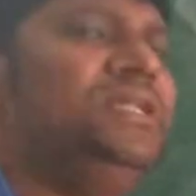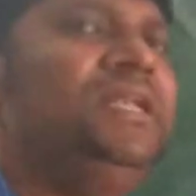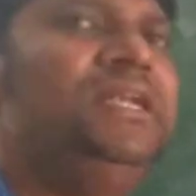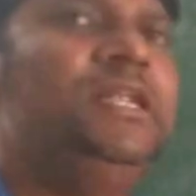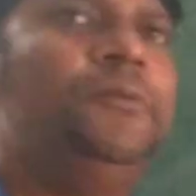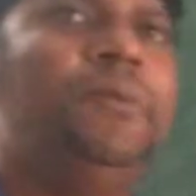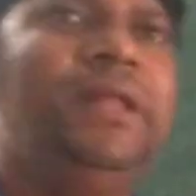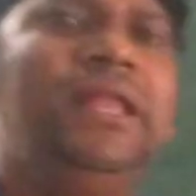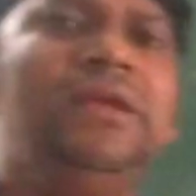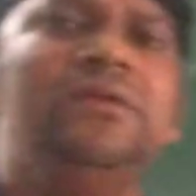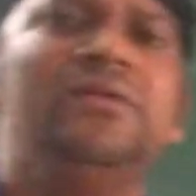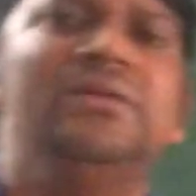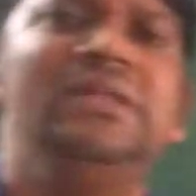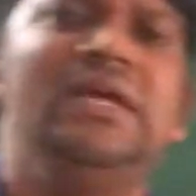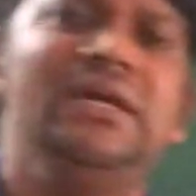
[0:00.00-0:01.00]
still
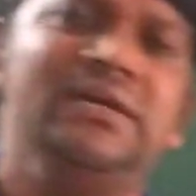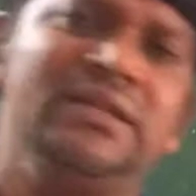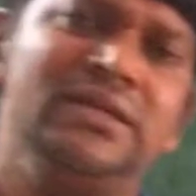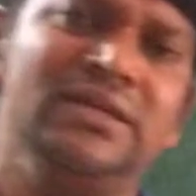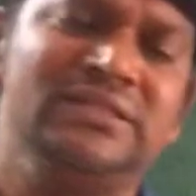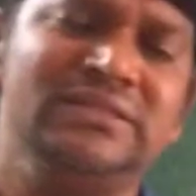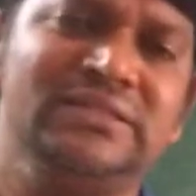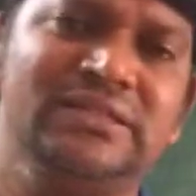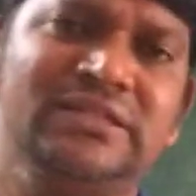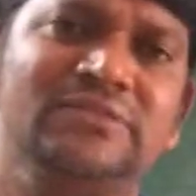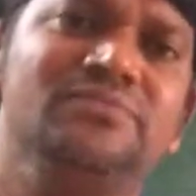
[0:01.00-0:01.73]
depending on the agriculture.